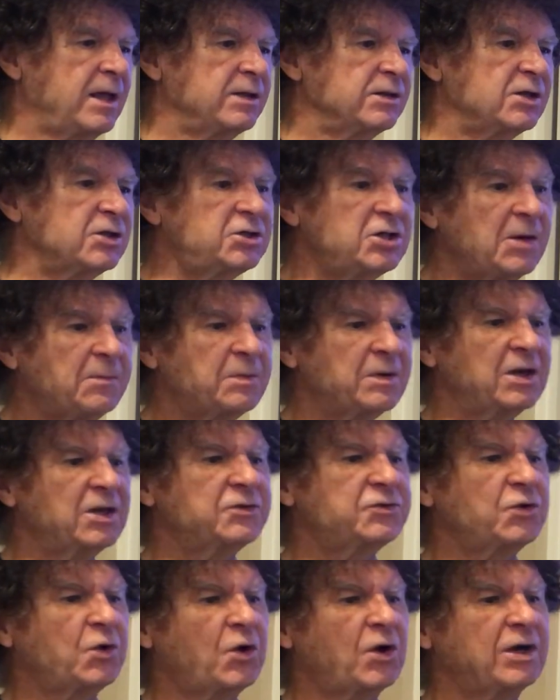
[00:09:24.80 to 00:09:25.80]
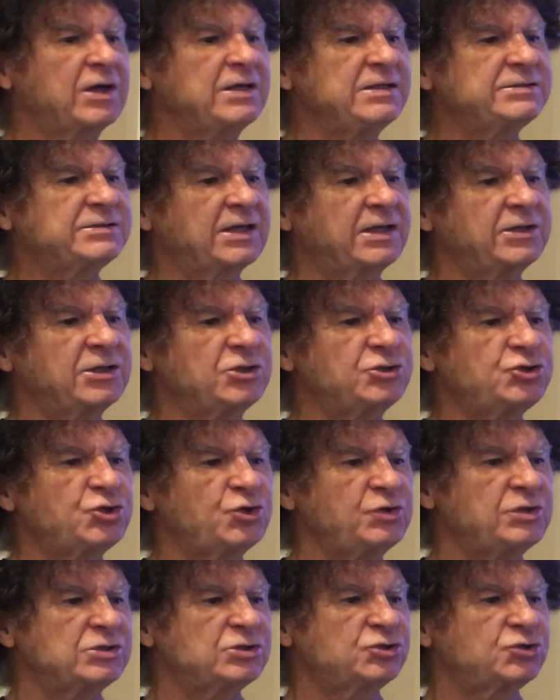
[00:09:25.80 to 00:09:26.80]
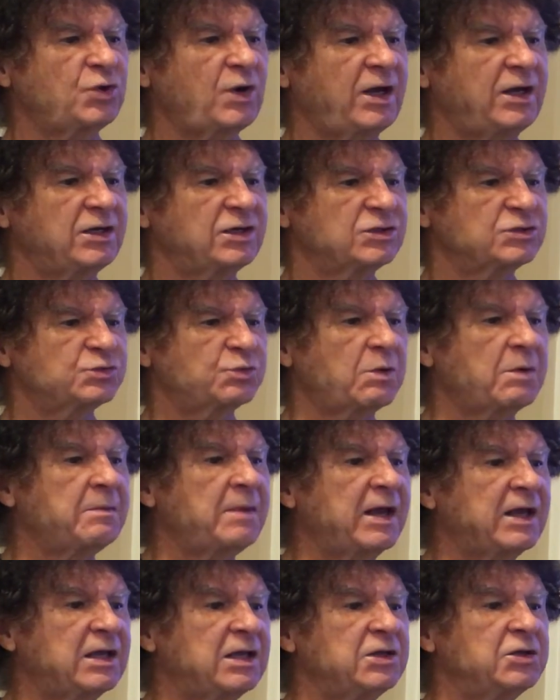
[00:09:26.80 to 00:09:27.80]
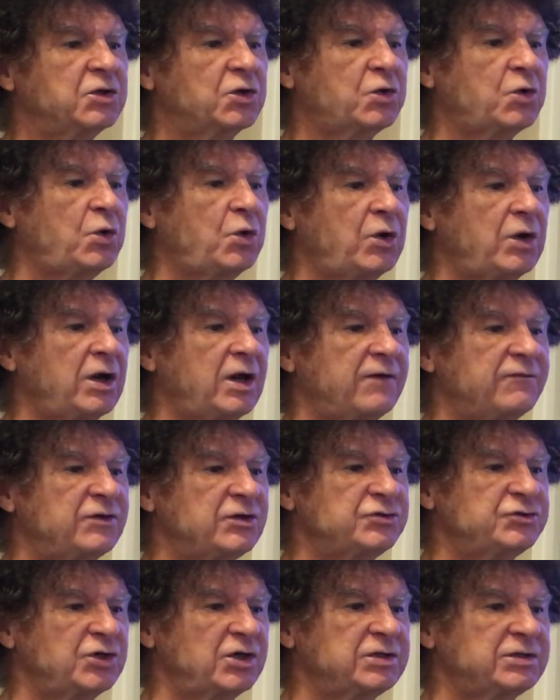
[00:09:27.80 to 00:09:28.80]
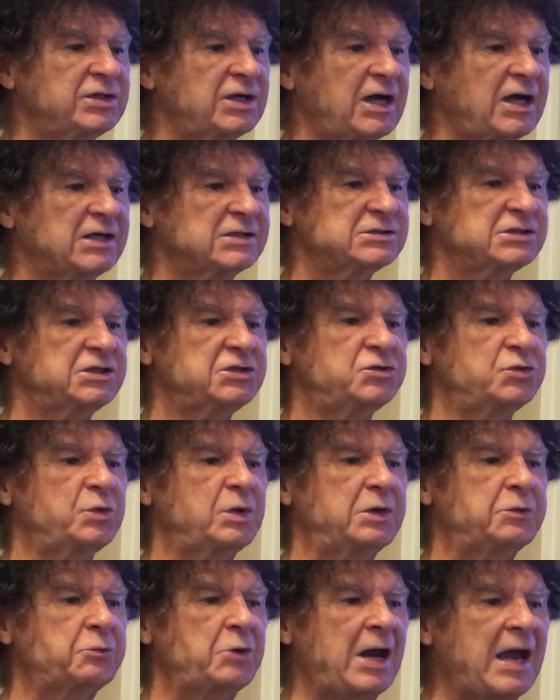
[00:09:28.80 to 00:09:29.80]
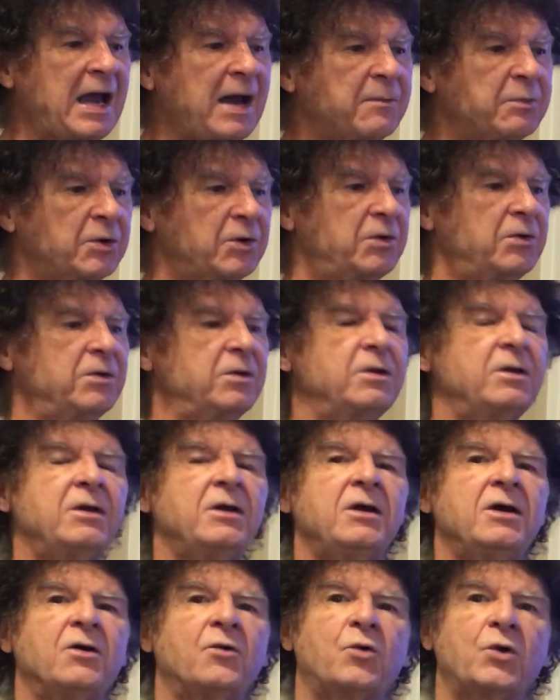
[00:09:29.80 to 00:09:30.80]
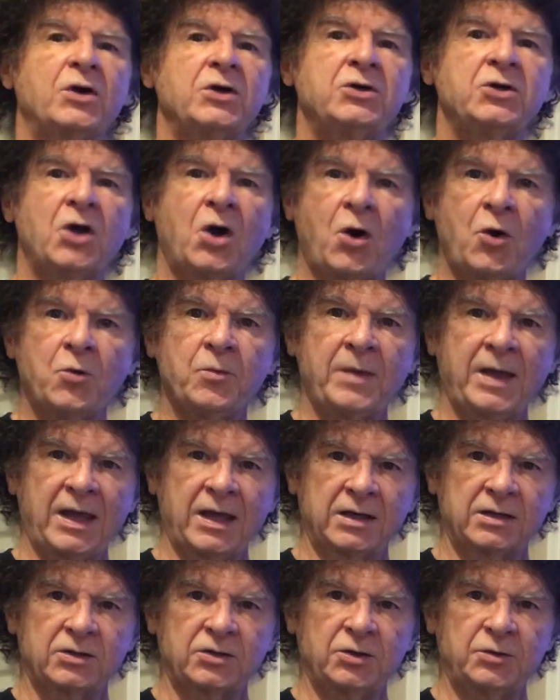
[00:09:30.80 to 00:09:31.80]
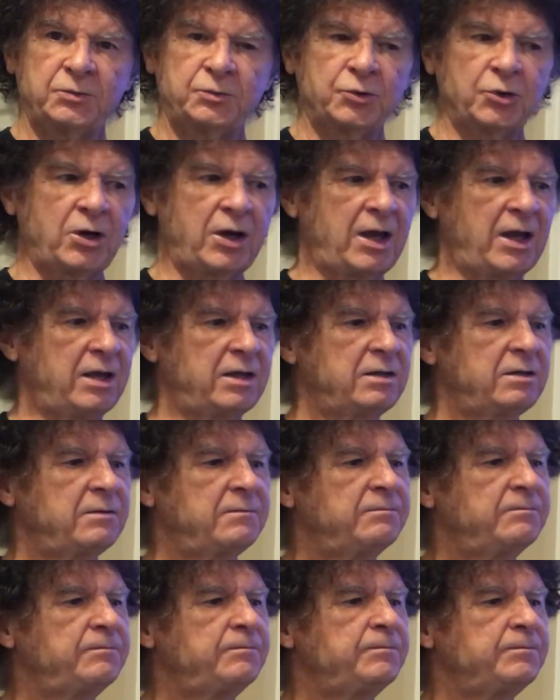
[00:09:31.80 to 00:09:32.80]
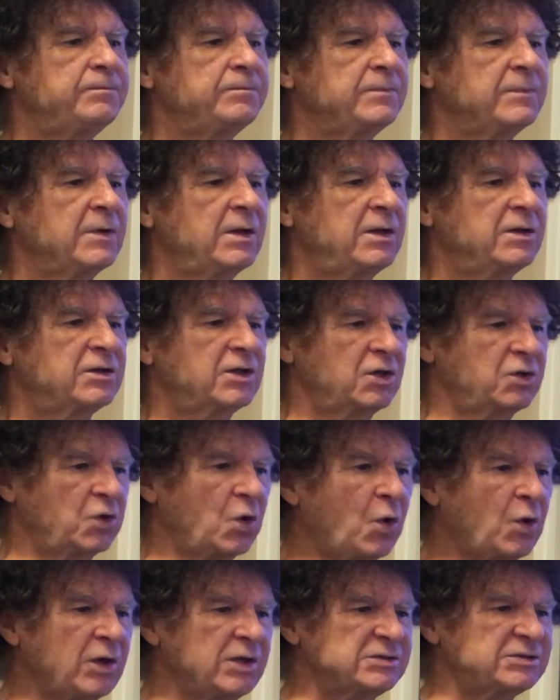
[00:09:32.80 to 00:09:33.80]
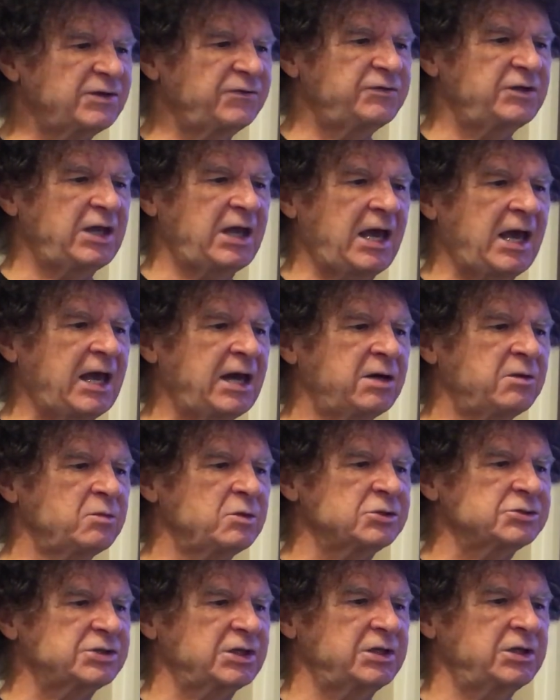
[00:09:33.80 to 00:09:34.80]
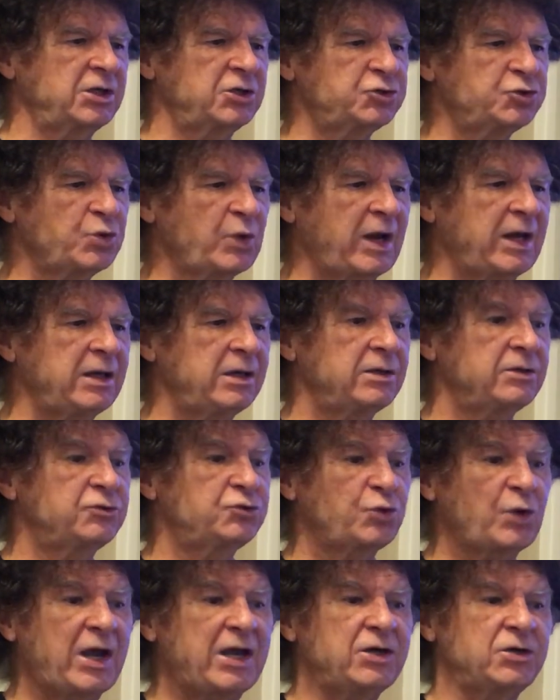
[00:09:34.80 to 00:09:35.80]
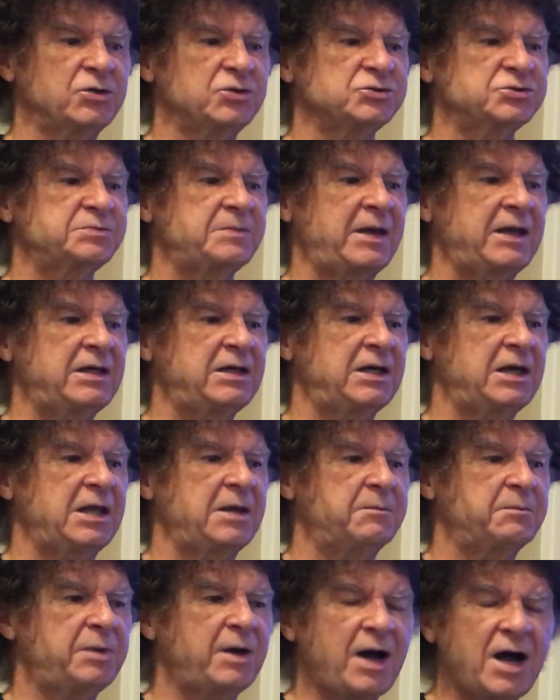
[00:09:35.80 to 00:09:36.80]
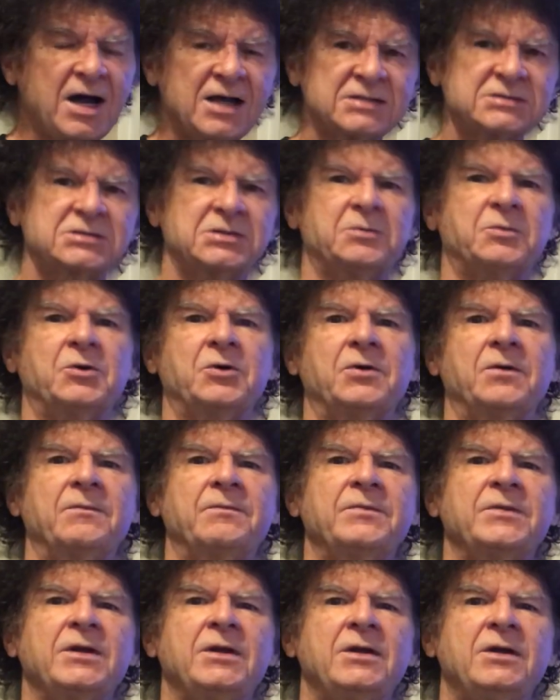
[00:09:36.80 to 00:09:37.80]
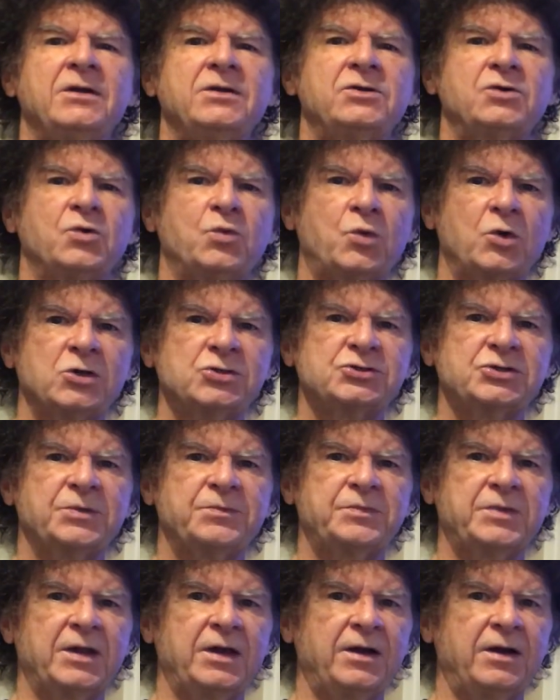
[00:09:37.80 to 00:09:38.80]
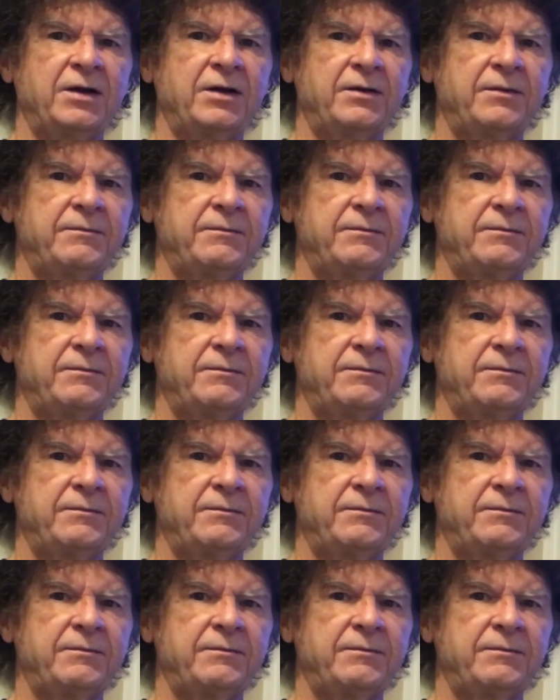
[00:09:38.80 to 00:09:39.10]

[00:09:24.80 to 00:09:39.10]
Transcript: The temple authorities and the Jewish traders were making the court of the Gentiles into a rabble where no man could pray. The noise of the animals and the traders made it impossible to worship there.